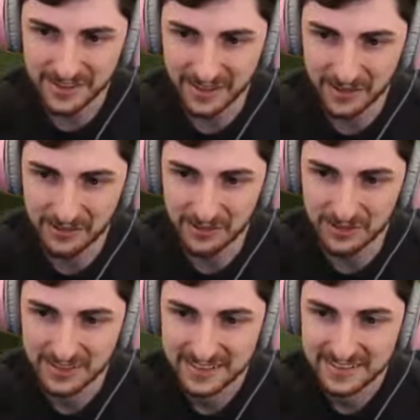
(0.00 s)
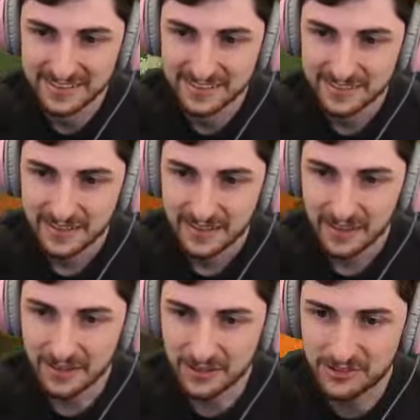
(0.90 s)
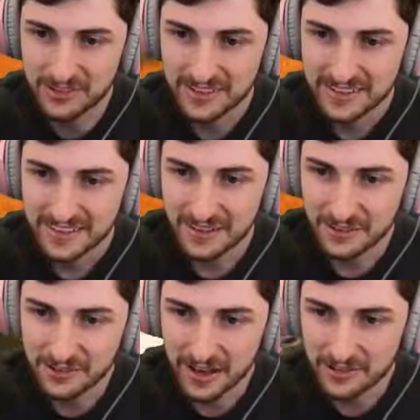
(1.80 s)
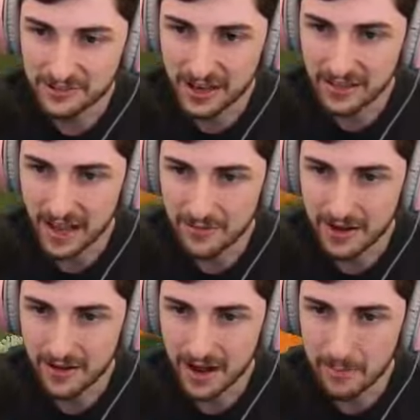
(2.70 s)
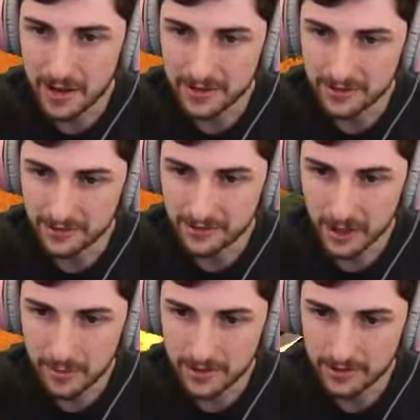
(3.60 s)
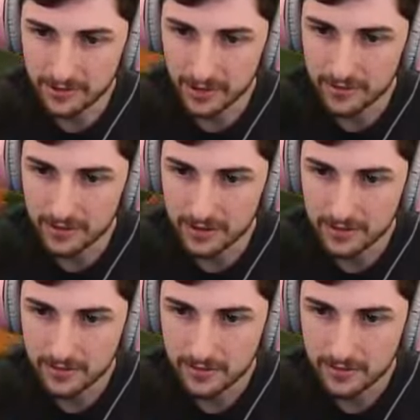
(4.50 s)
Yeah, that too. Like this, like this guy. Is this guy live right now? I bet he is. I bet he is live, though.